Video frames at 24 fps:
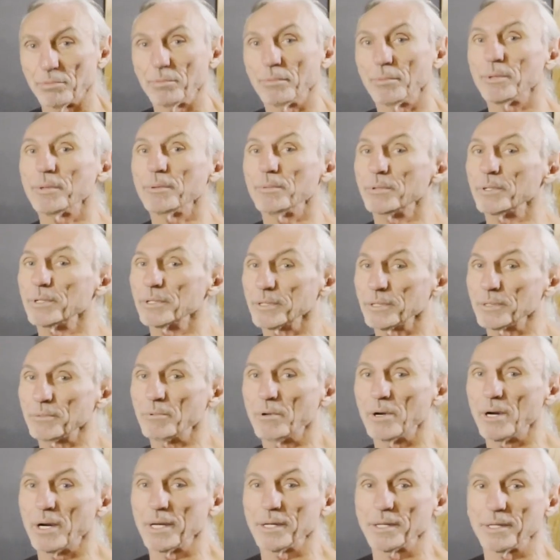what we really
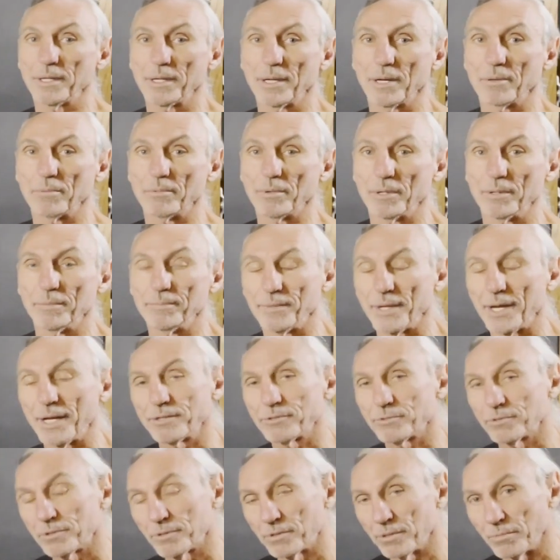want in our room.
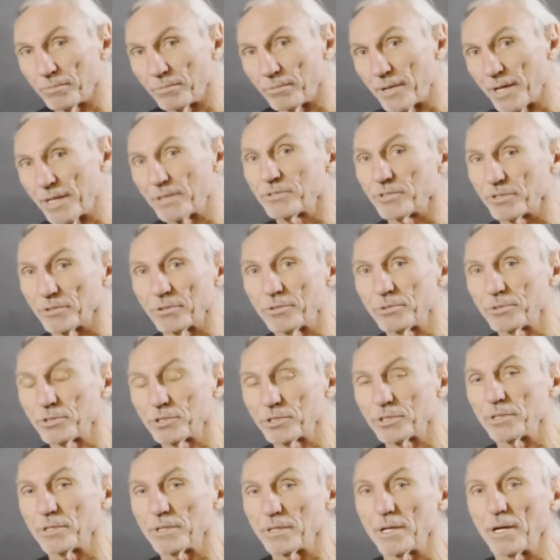That's the
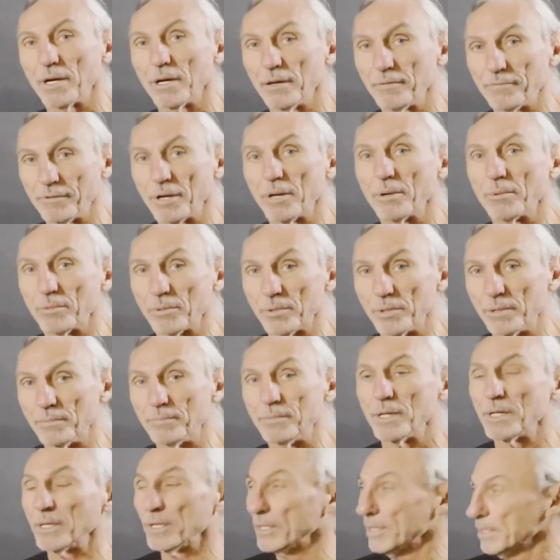resolution of our room
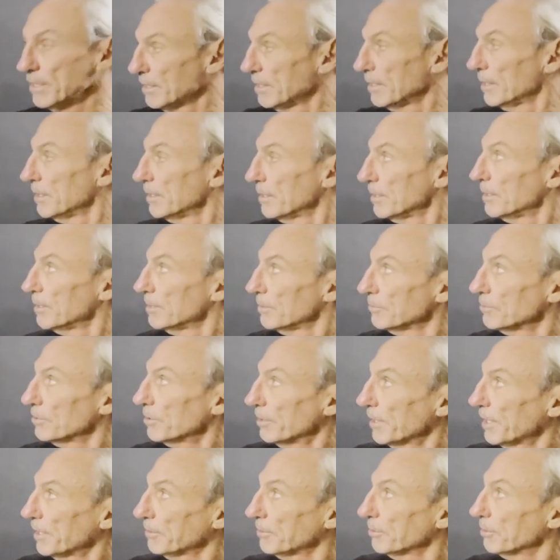to
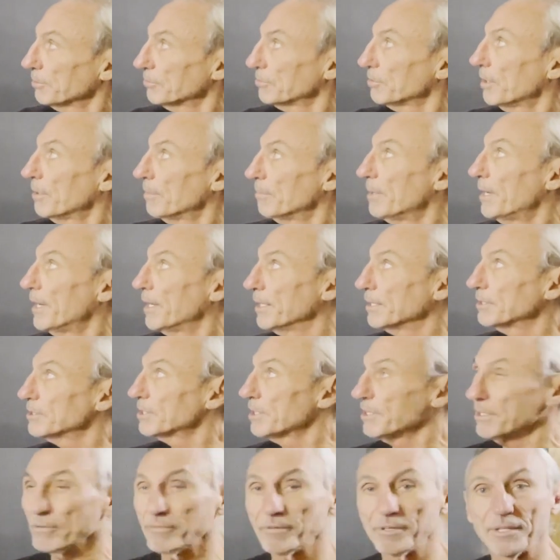let those harmonics
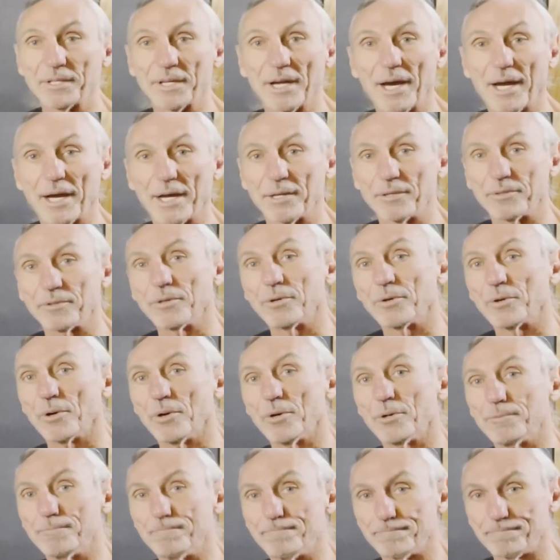live and die on their
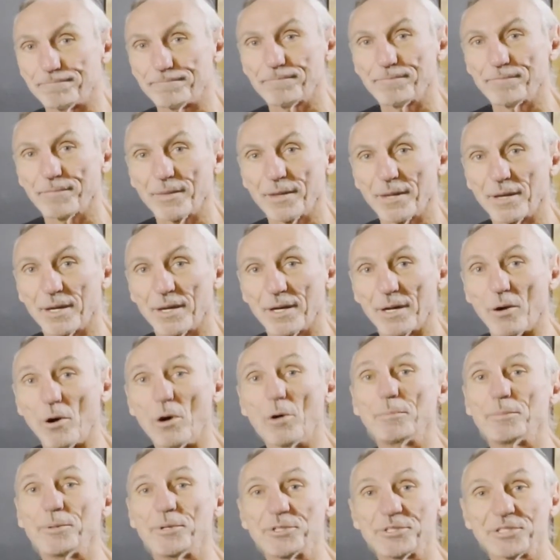own.
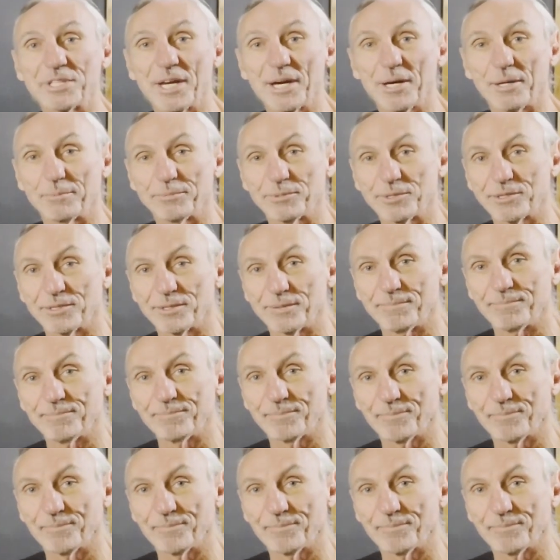Hope this helps.